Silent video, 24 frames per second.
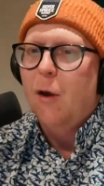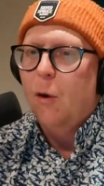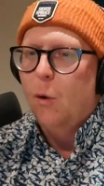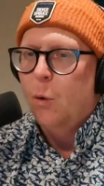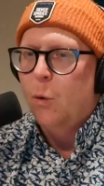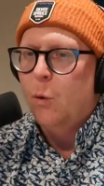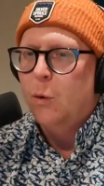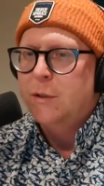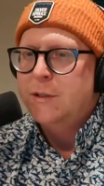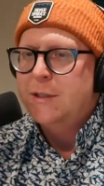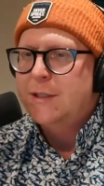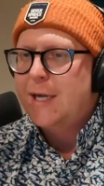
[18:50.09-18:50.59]

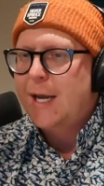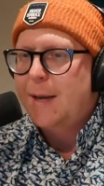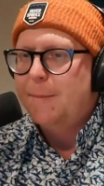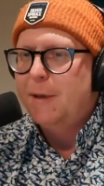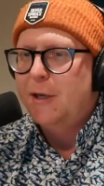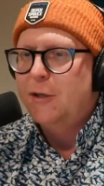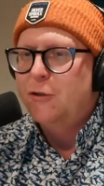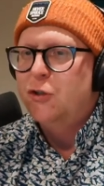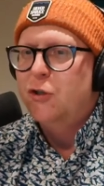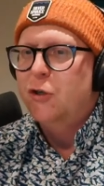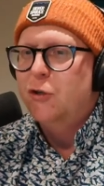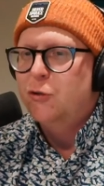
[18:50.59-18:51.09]
or
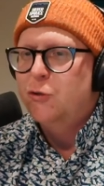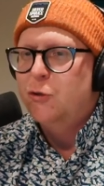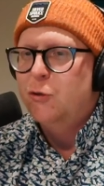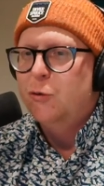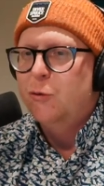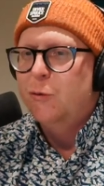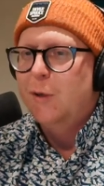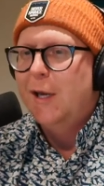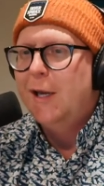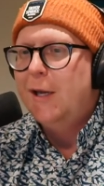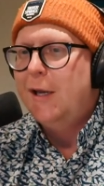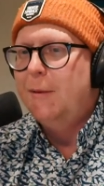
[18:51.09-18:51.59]
damage
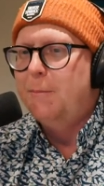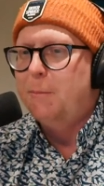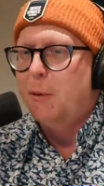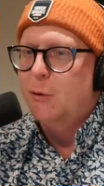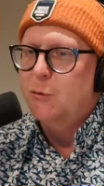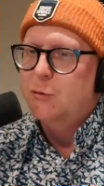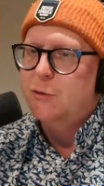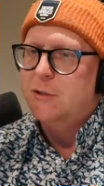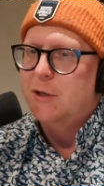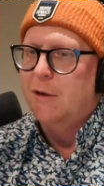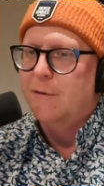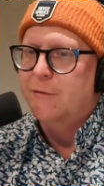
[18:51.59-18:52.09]
to any
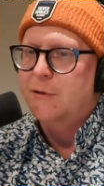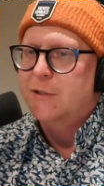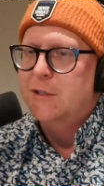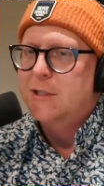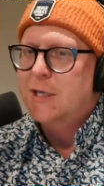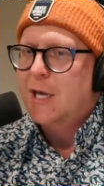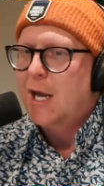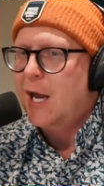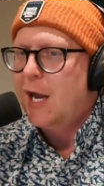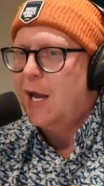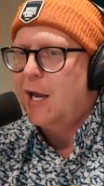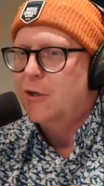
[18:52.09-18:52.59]
post office
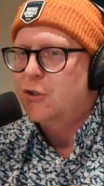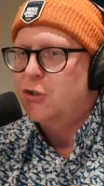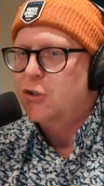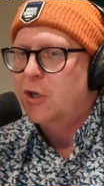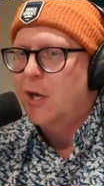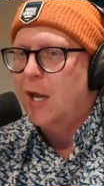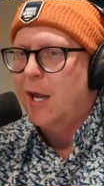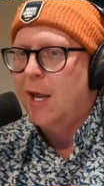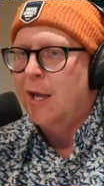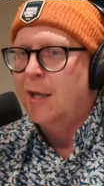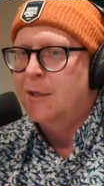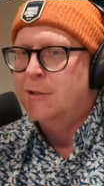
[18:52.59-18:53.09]
cash
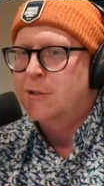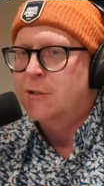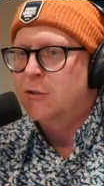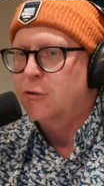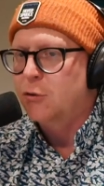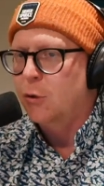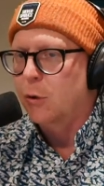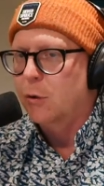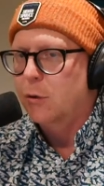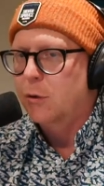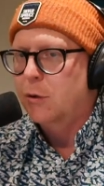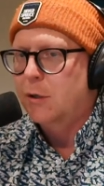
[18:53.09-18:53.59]
and
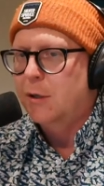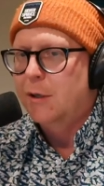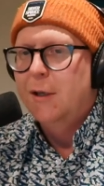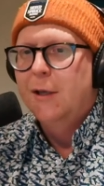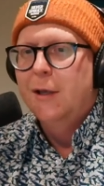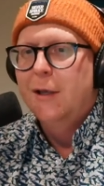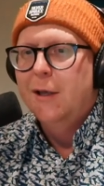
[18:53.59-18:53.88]
stock,